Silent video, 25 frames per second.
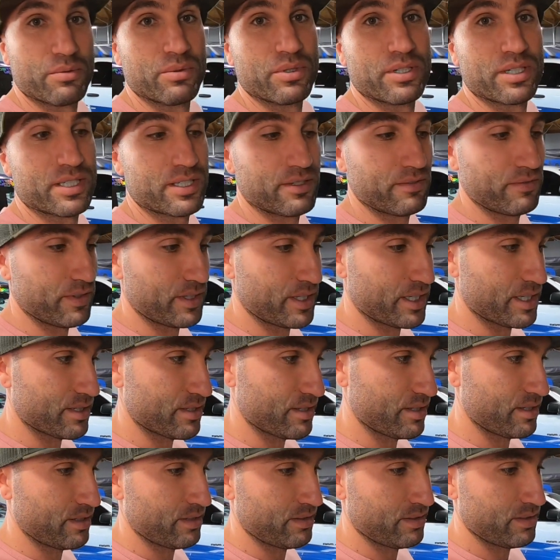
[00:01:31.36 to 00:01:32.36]
it works. If it
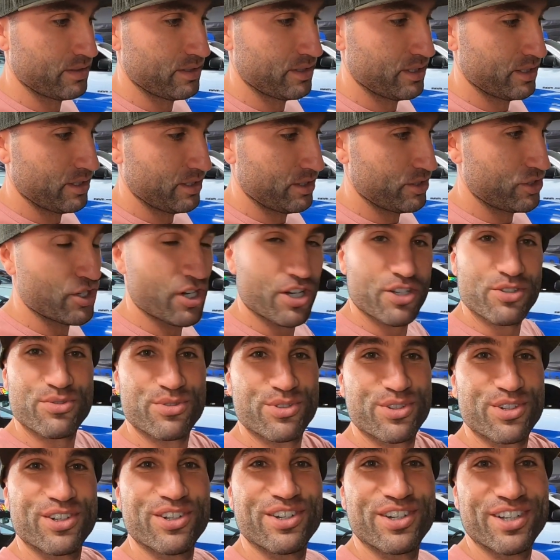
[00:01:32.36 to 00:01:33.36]
doesn't,
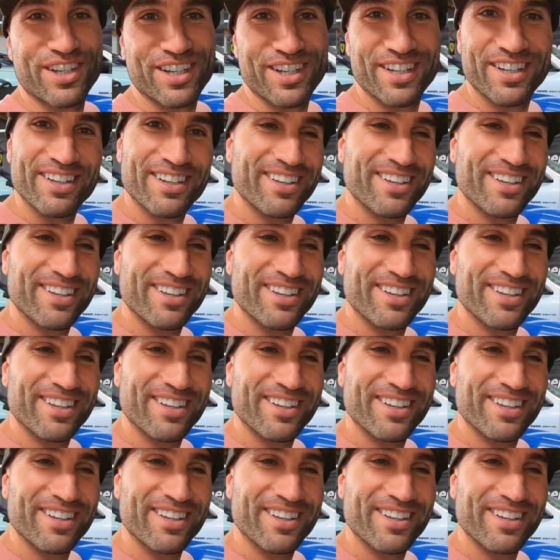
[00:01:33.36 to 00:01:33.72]
John's returning